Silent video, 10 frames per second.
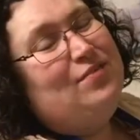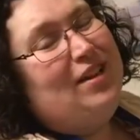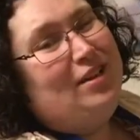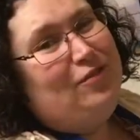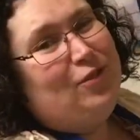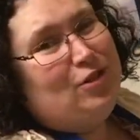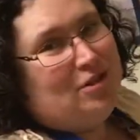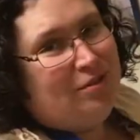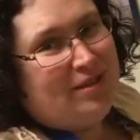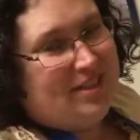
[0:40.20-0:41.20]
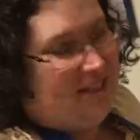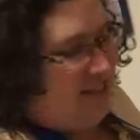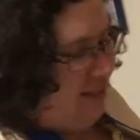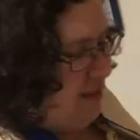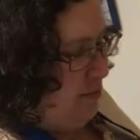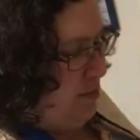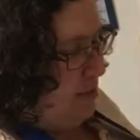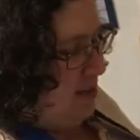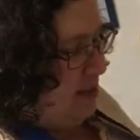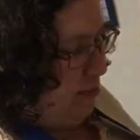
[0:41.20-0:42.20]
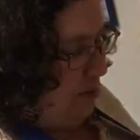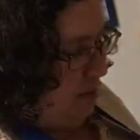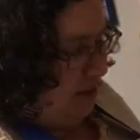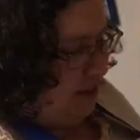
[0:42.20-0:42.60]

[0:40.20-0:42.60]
very first ingredient that we already blocked